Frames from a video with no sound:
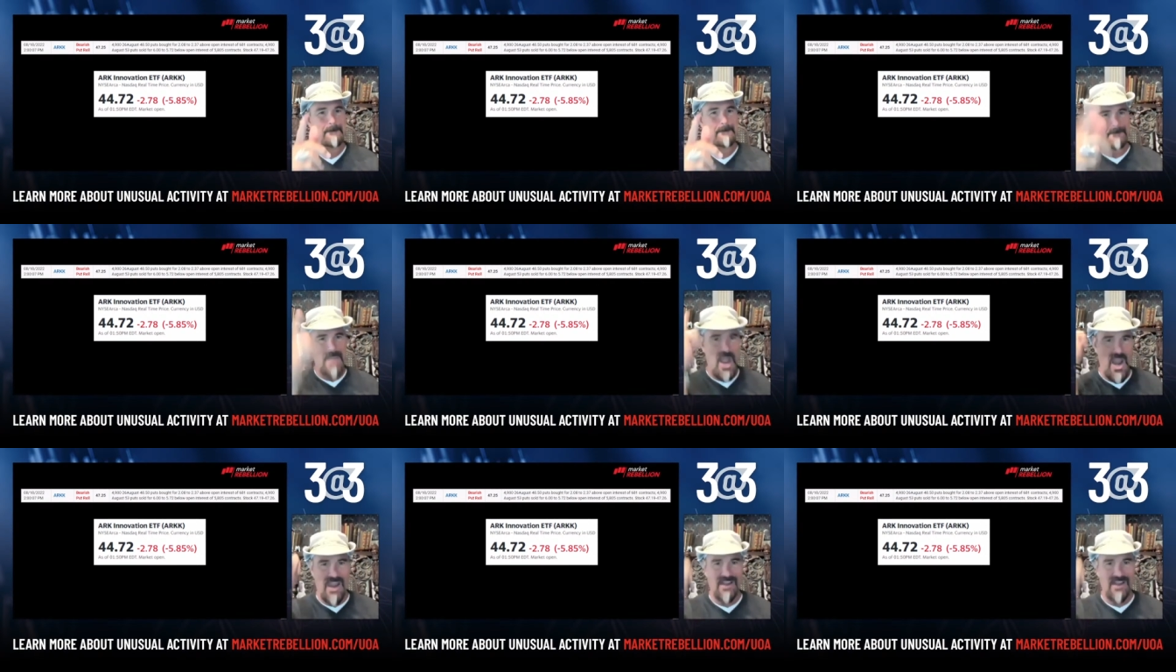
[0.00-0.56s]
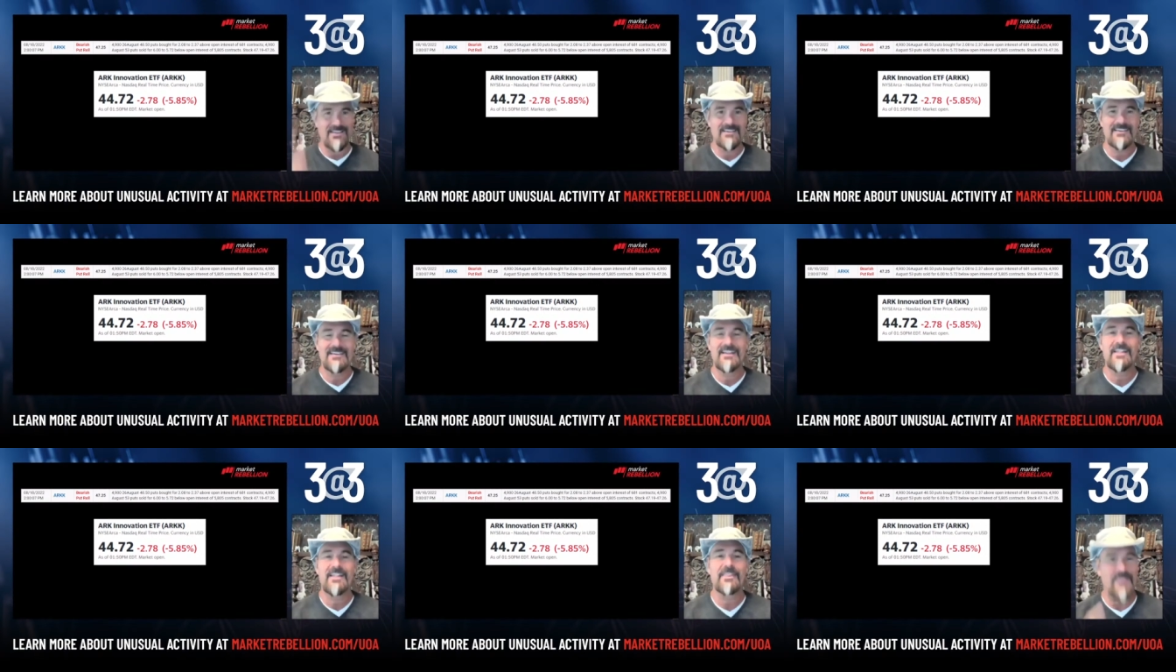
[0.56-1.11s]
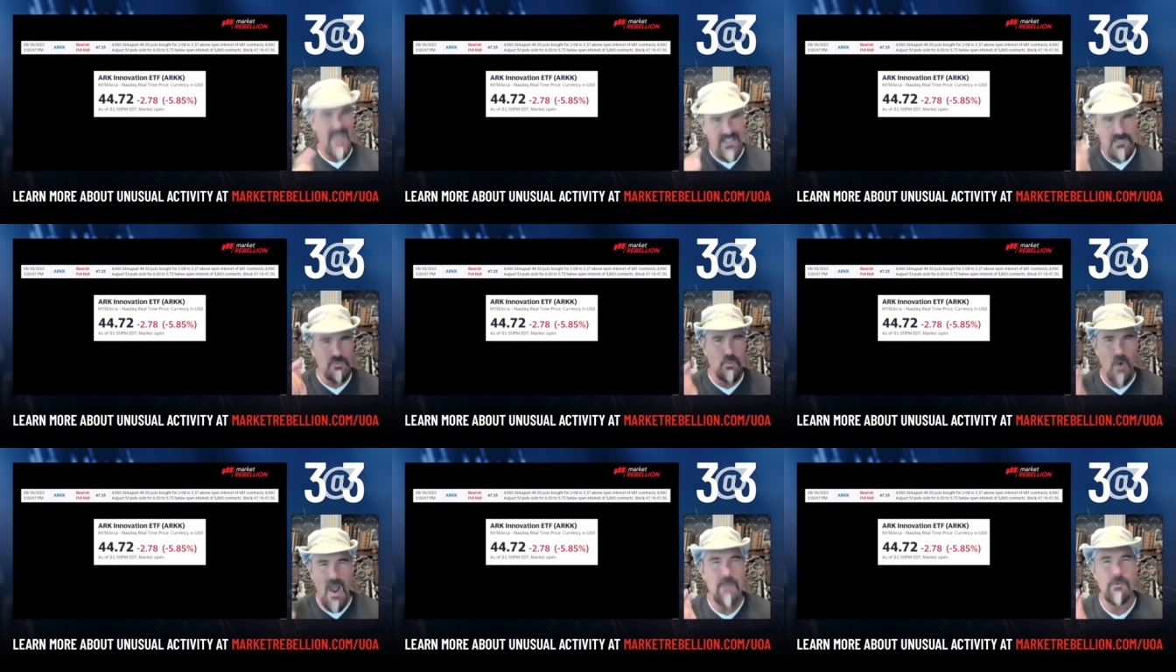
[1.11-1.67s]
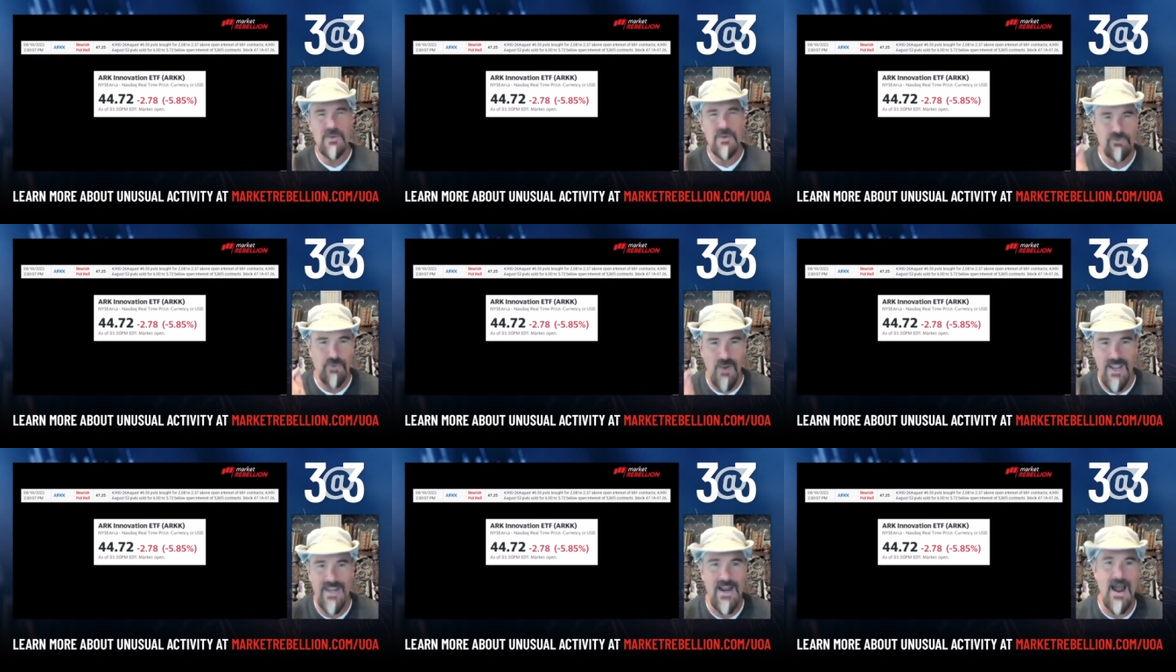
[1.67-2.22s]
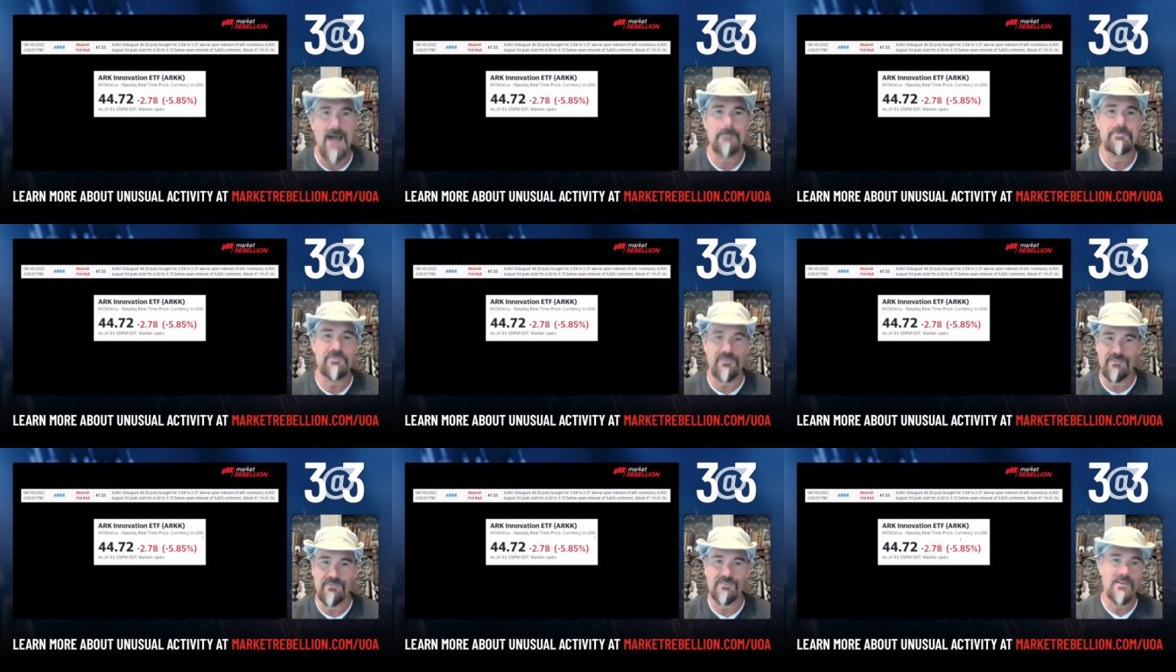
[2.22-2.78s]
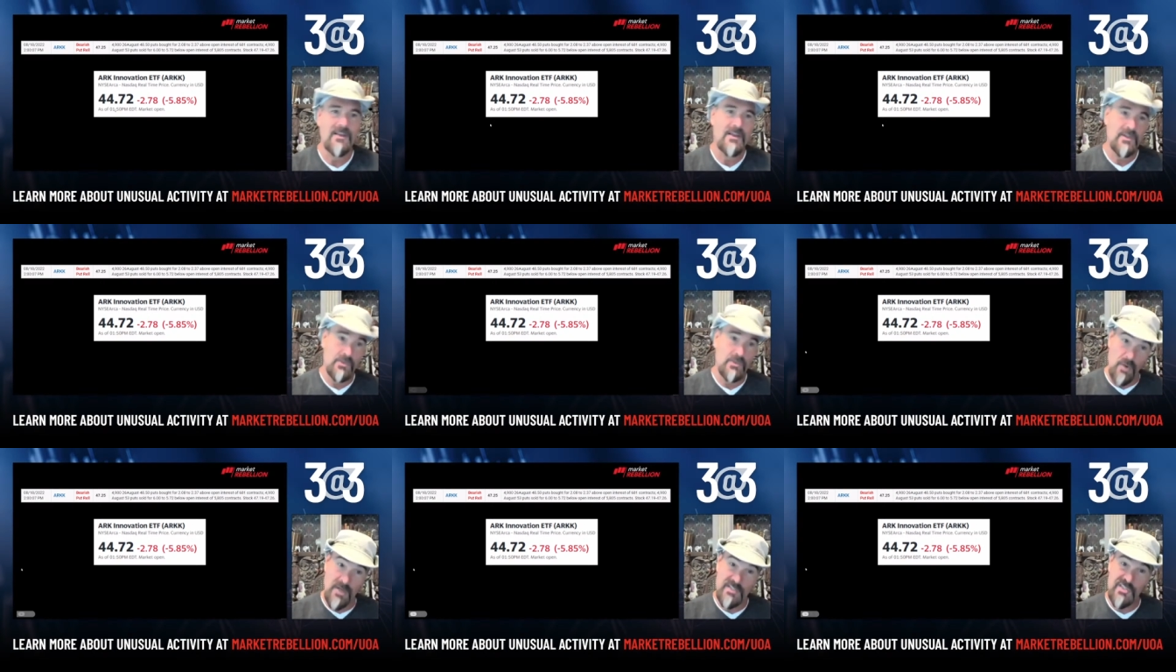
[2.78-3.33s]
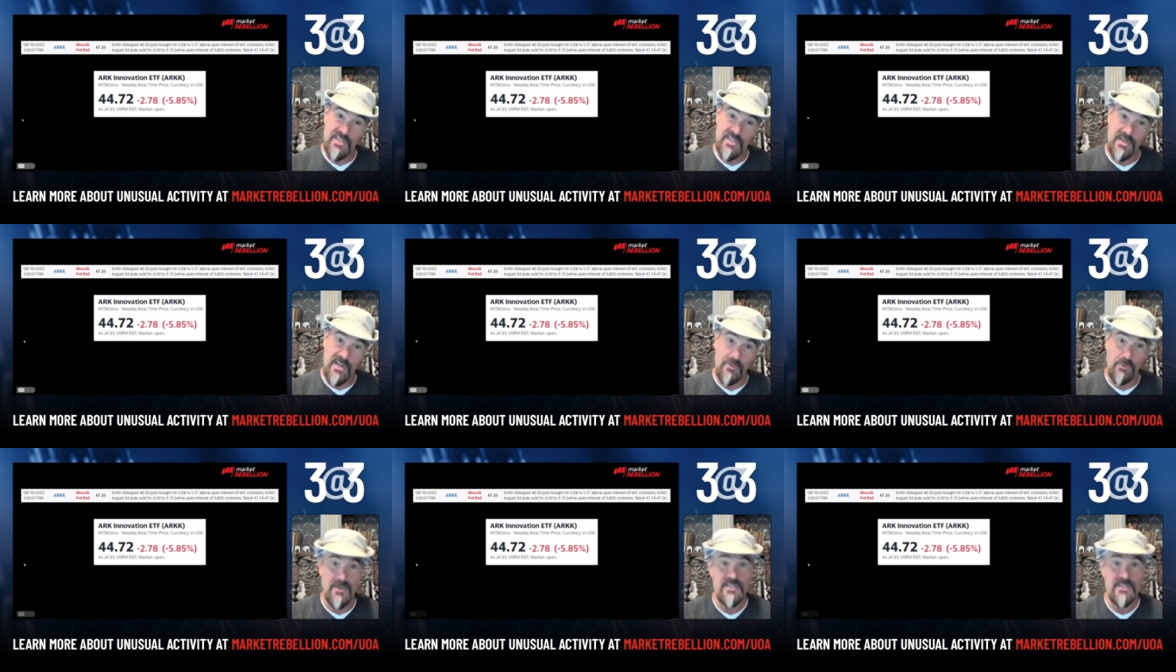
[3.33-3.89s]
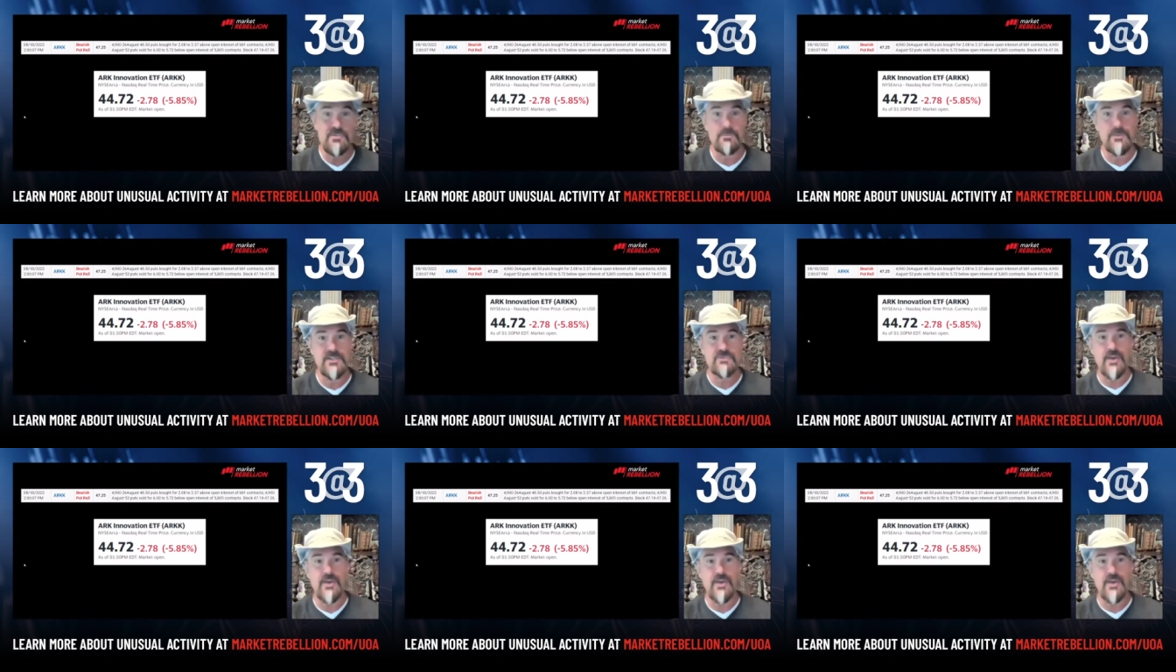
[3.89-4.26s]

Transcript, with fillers: Bang! That's why we trade options want to see another reason we